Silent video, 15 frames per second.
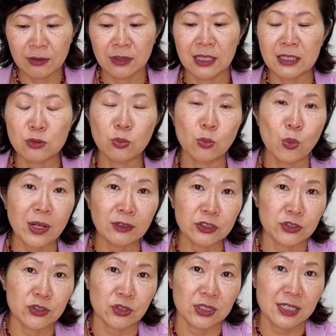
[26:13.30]
these
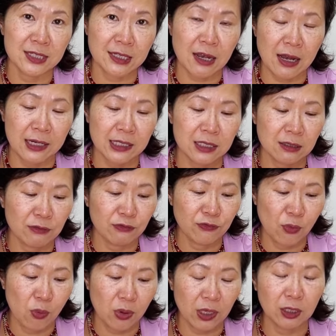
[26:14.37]
welders are designed
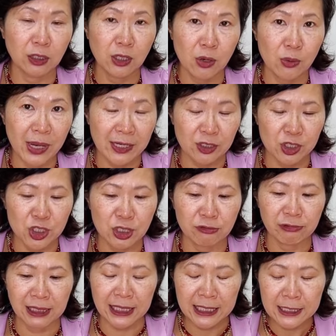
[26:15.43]
for low energy
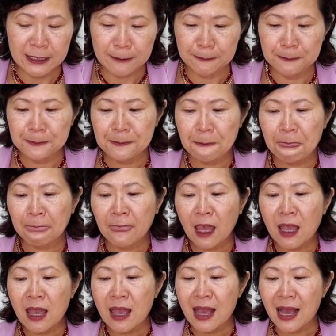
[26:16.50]
release,
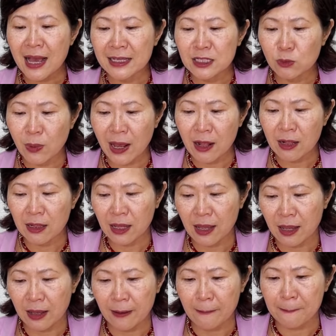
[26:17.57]
as well
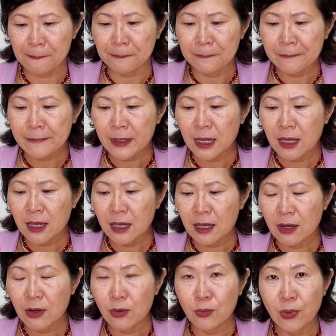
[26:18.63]

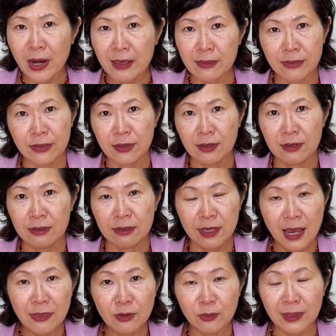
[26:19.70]
with the
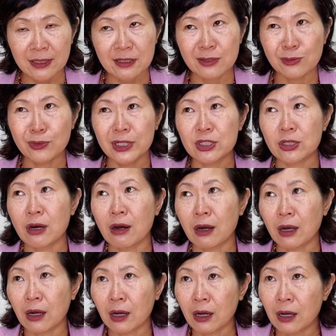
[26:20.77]
other ones, which
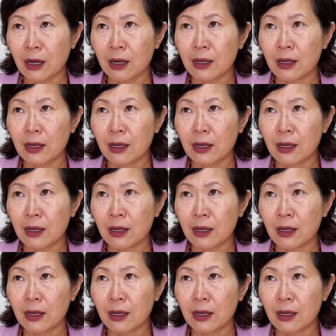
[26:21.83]
are